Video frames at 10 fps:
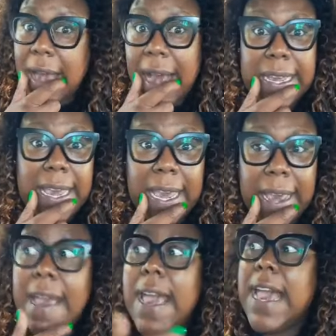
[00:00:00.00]
I
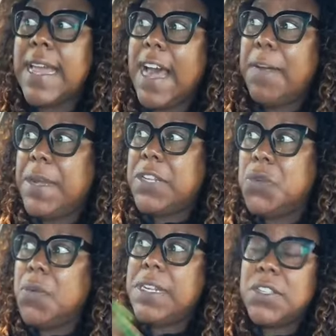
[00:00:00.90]
can't. And I've been
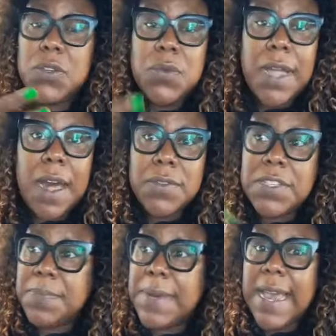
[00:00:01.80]
doing it too long
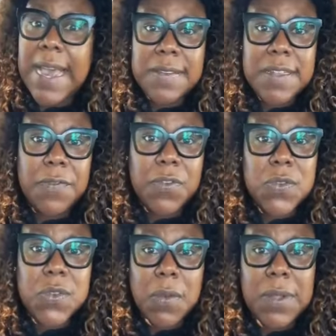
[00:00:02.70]
to be asking for
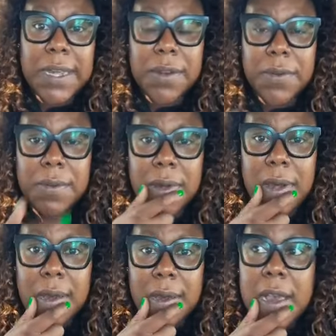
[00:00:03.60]
so little.
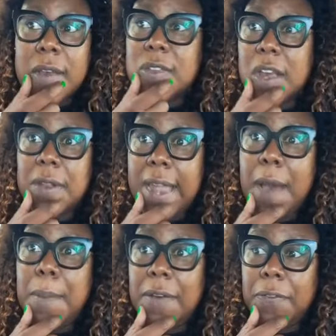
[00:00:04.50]
So
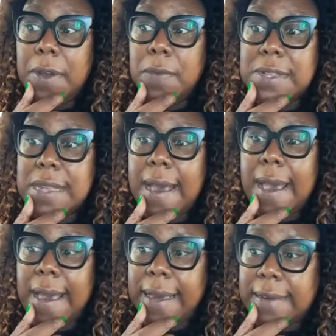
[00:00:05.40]
now my friend was like,
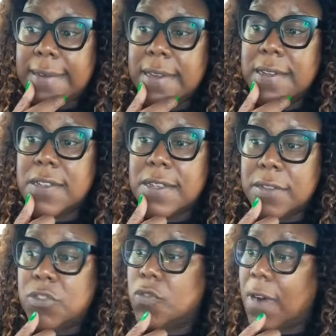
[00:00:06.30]
hey,
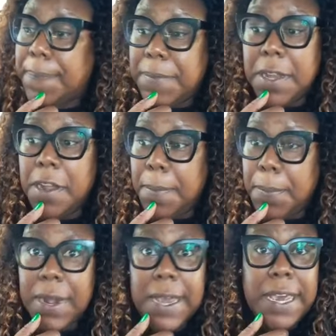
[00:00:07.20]
drop the
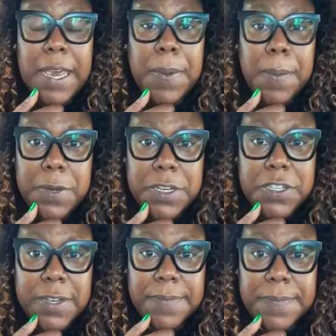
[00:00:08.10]
number and keep it
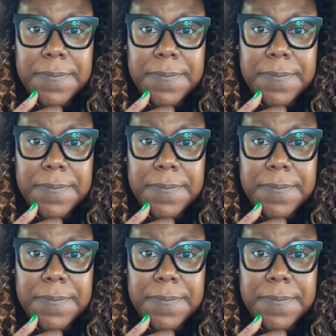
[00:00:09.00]
pushing.